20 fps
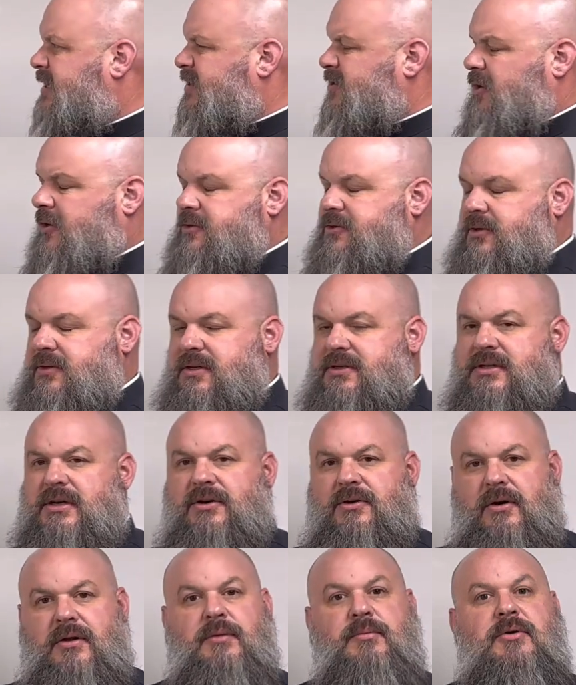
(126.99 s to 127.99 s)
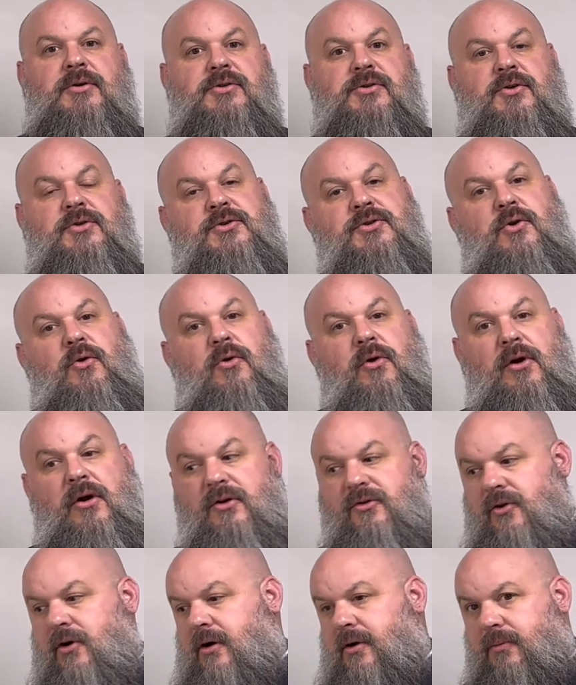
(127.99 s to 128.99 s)
That's also the center of the musical score, and
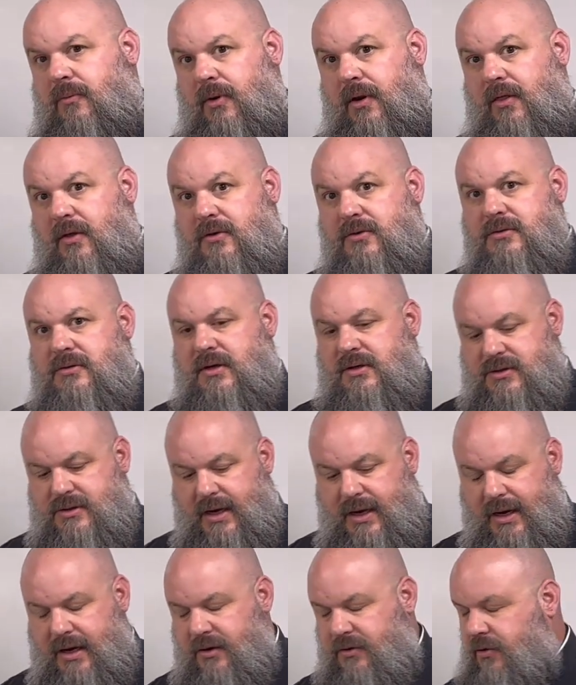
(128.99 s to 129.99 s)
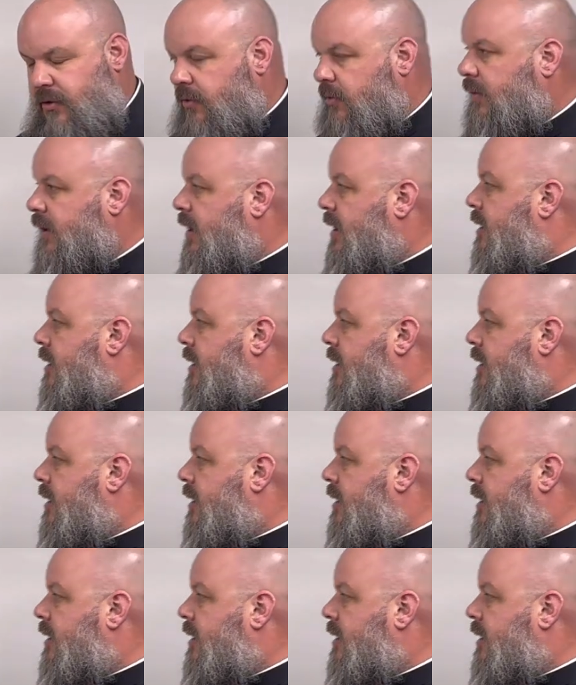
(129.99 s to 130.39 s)
I'll draw one of those in a second too.